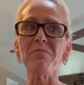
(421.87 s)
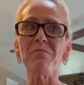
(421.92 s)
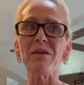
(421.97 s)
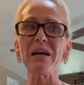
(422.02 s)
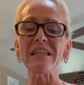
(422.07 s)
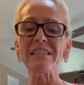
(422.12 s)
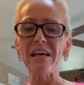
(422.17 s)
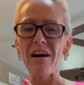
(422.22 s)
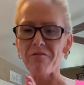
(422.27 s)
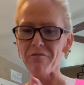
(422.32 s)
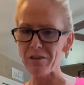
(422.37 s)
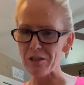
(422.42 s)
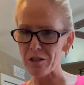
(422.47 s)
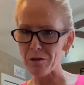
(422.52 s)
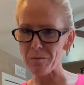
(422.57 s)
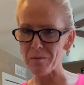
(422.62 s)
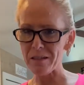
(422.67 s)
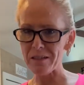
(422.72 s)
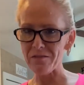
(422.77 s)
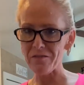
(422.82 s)
It's at
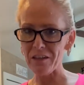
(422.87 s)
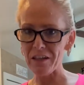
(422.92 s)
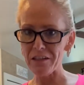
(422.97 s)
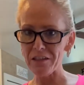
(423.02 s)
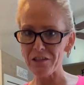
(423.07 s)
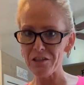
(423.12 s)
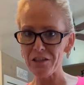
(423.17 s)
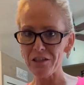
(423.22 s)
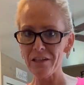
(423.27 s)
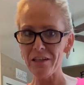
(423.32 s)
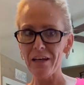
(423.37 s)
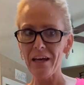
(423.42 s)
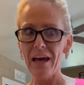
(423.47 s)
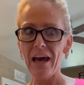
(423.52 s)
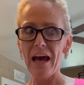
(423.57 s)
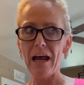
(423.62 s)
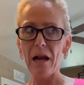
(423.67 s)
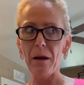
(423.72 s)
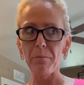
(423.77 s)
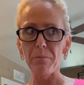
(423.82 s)
Fisherman's Village,
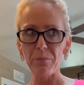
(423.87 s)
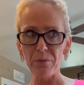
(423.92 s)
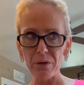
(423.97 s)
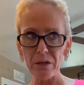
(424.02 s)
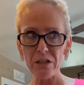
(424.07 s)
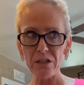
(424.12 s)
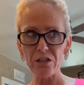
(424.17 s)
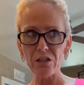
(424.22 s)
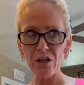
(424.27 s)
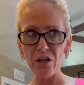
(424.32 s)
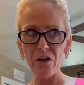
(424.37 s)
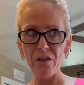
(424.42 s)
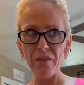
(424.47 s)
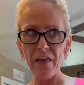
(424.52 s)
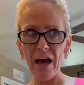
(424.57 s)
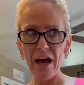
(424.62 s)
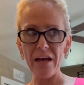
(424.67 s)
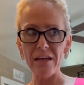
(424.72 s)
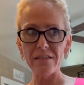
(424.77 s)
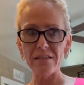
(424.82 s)
and I'm pretty sure
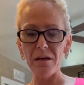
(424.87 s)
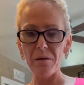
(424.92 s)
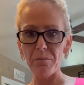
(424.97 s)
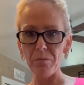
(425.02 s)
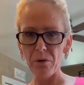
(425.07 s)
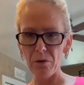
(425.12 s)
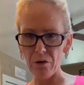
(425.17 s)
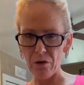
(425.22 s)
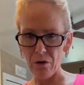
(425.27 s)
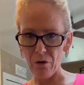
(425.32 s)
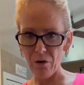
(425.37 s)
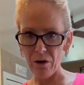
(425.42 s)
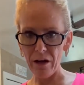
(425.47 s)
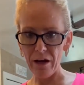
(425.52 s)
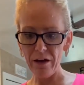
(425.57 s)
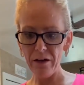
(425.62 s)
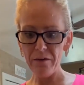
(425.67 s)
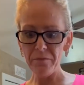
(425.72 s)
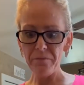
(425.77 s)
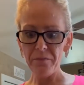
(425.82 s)
that is in Punta
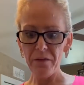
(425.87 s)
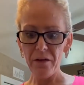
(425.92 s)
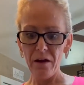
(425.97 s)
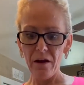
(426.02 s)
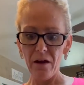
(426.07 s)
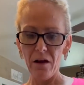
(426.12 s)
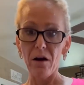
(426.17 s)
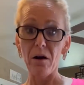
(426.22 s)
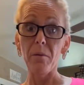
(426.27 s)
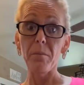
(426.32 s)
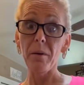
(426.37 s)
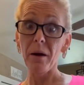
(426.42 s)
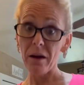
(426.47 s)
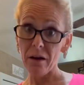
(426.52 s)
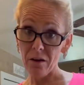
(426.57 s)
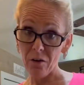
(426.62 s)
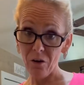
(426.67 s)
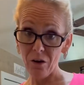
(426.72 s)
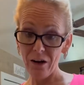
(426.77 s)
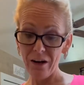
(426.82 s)
Gorda, or Punta
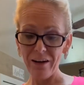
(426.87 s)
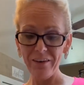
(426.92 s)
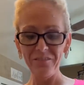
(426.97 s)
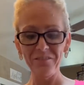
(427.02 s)
Gorda.